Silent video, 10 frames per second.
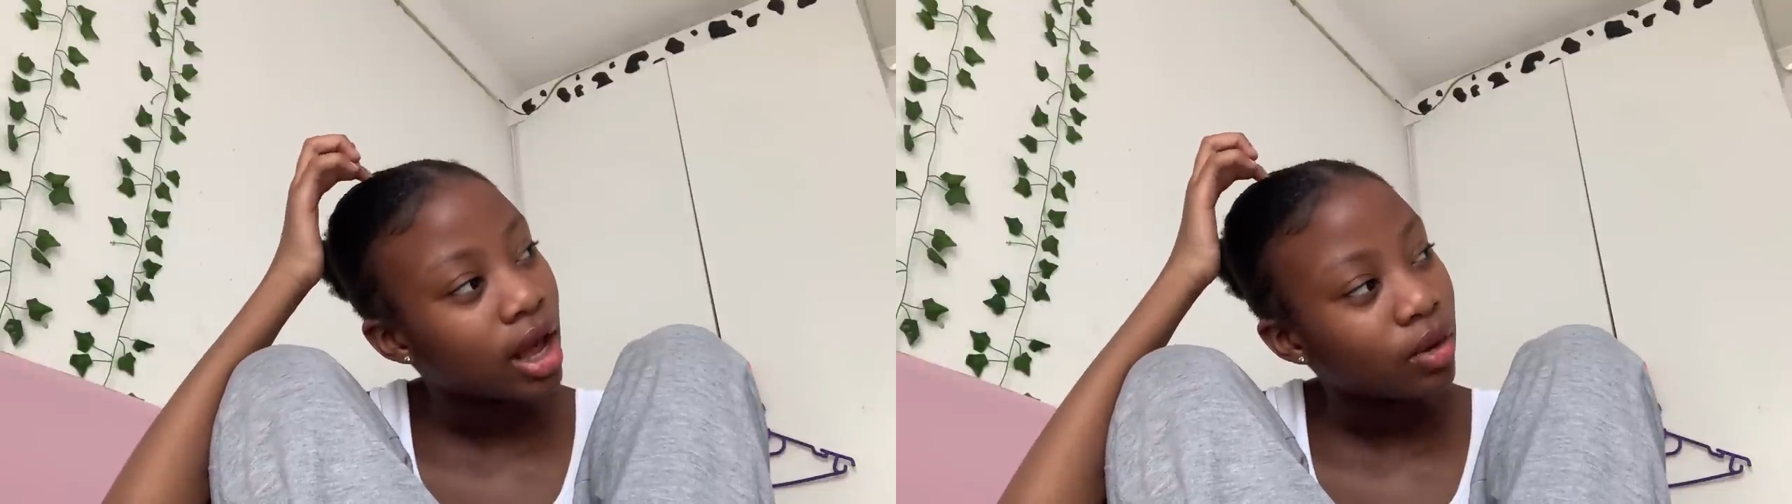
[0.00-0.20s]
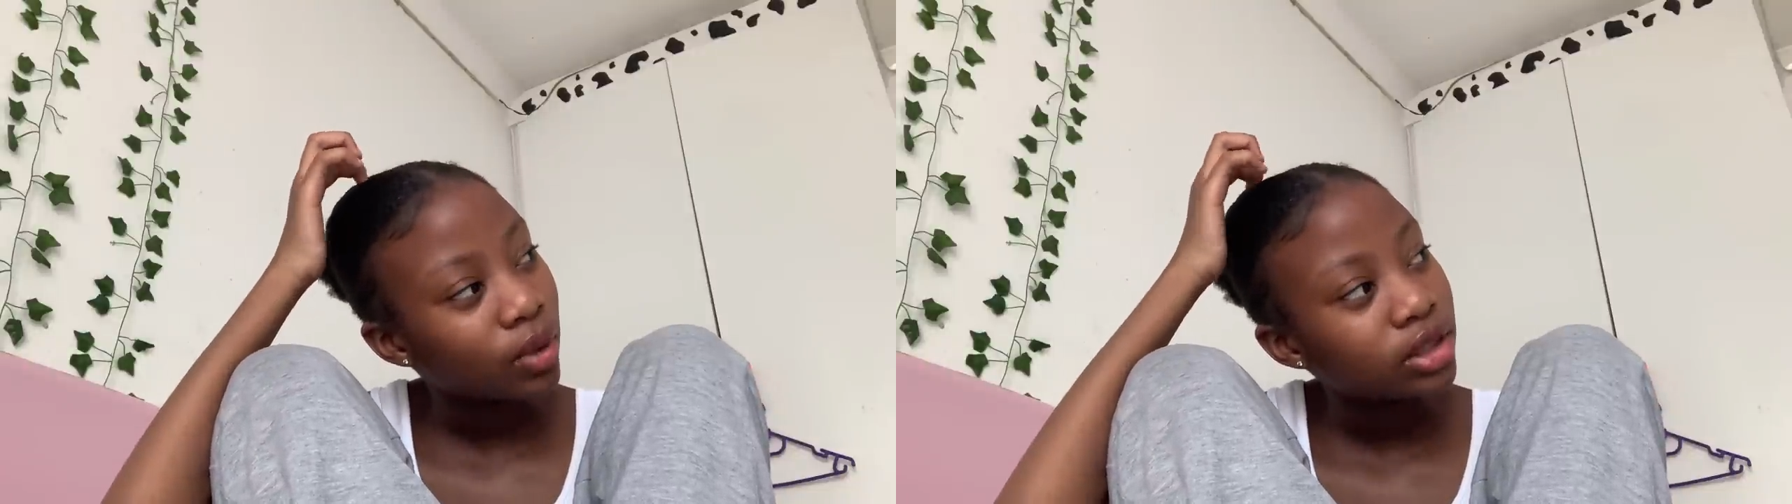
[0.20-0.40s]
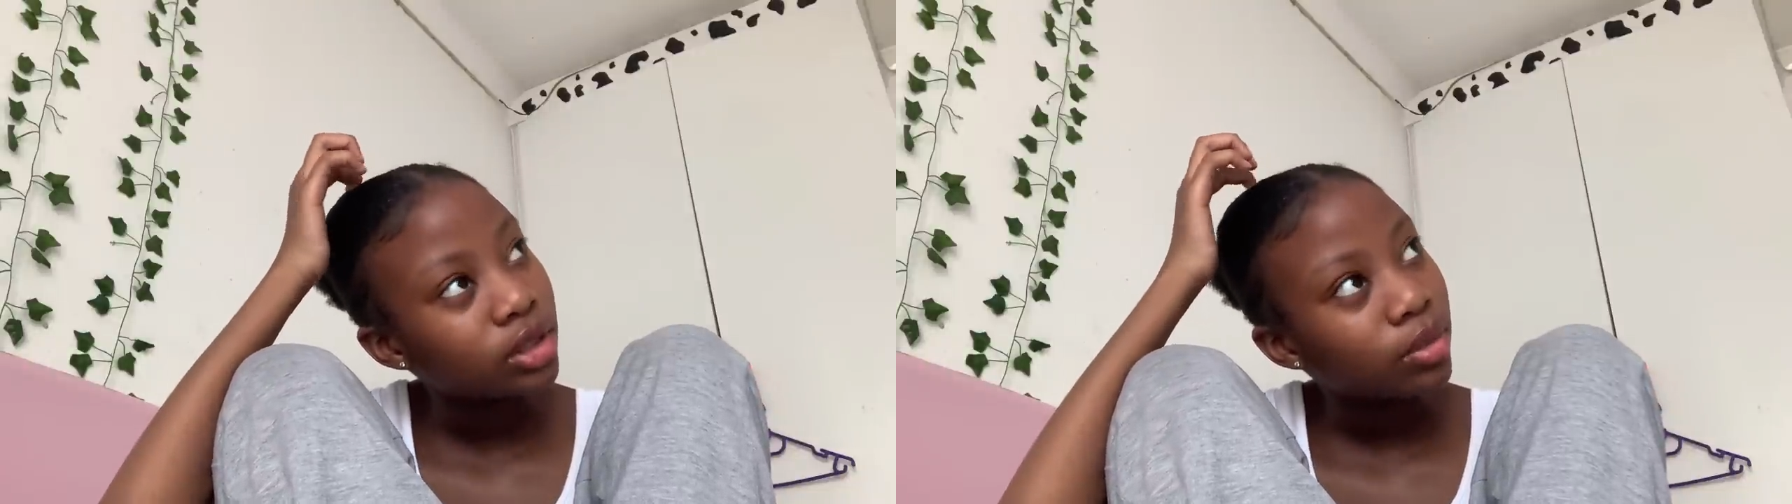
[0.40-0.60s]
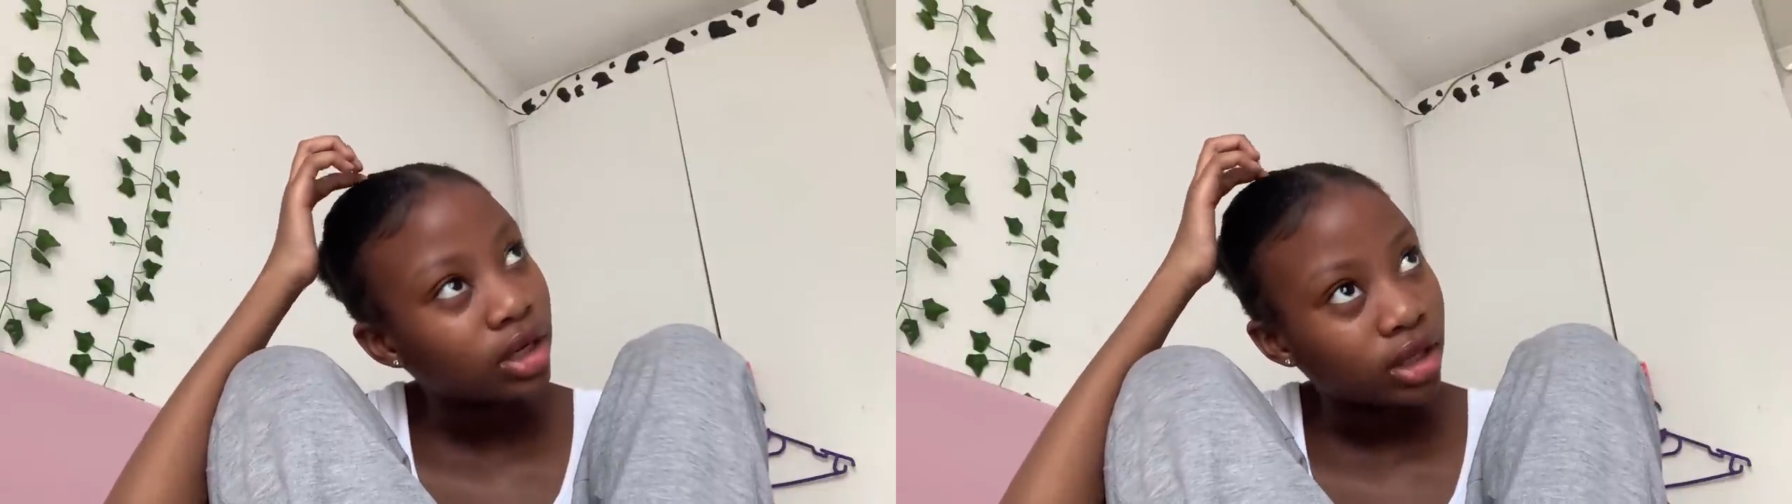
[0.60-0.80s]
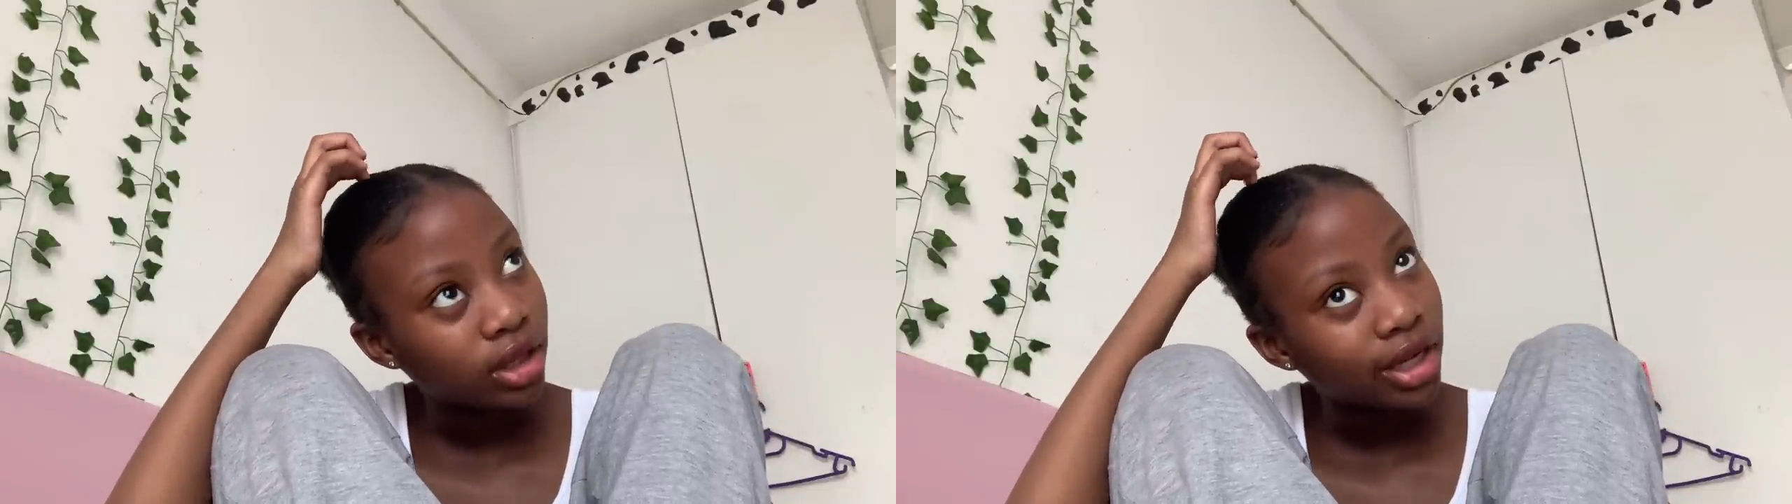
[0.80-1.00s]
I don't want to
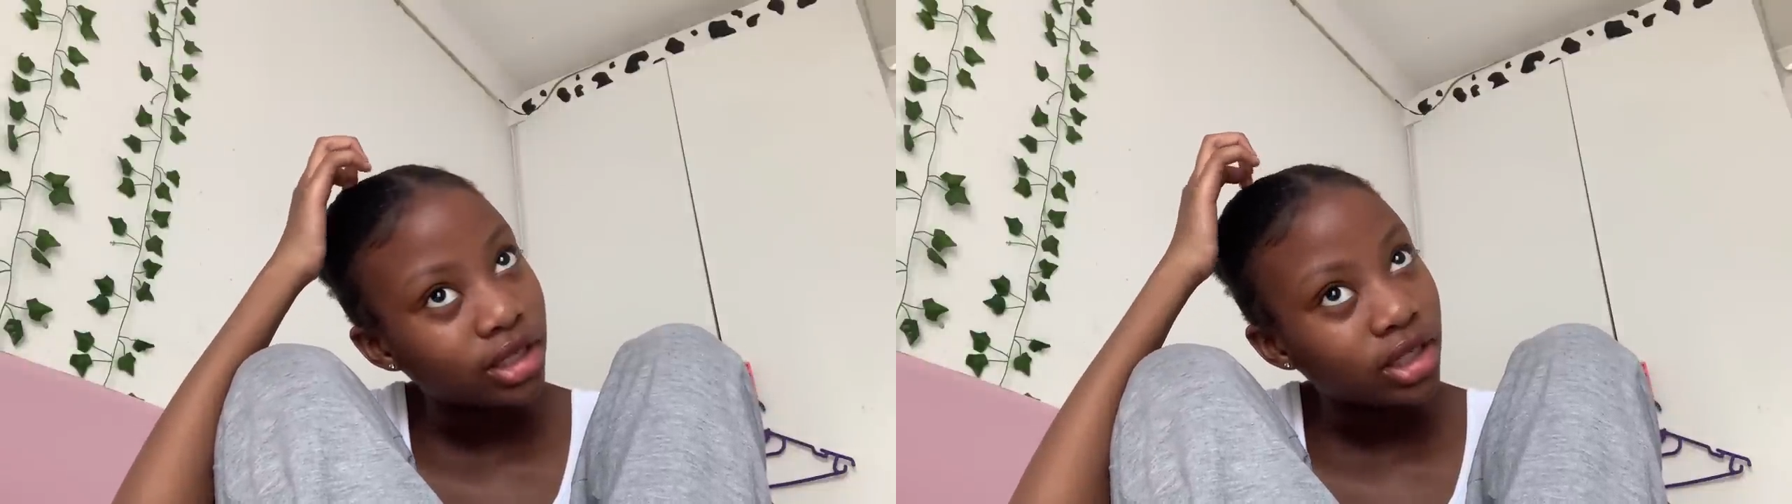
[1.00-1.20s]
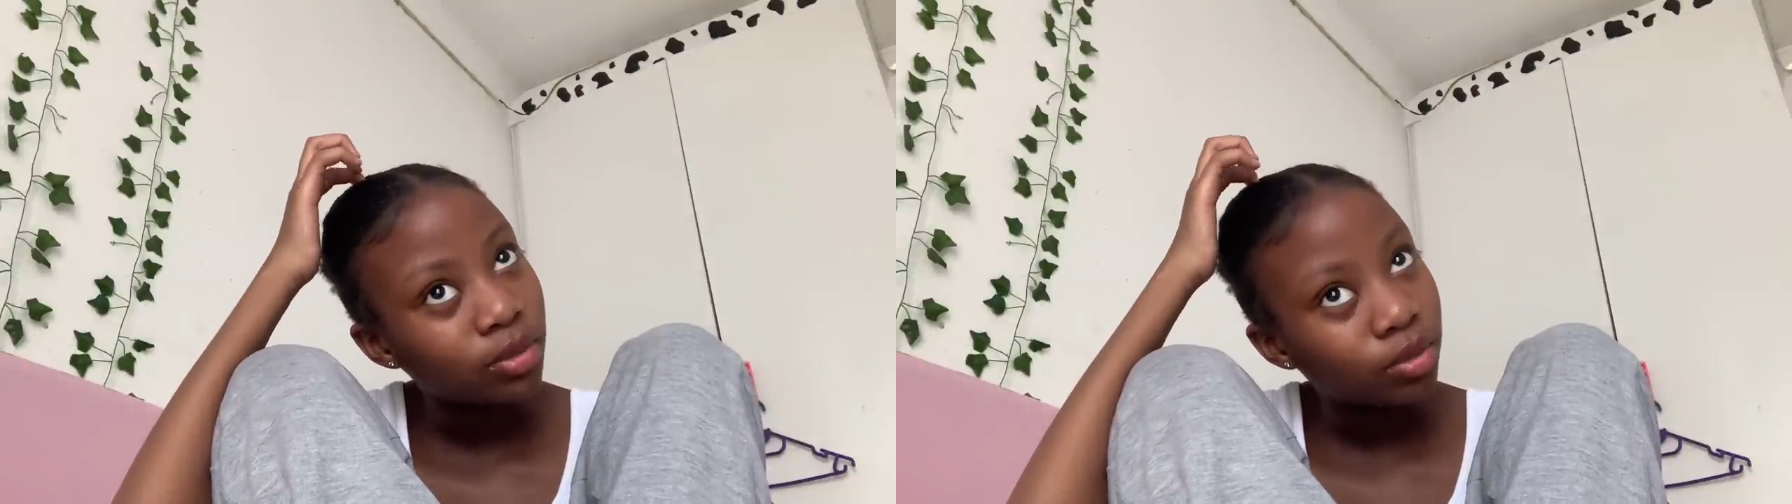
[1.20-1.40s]
make it that deep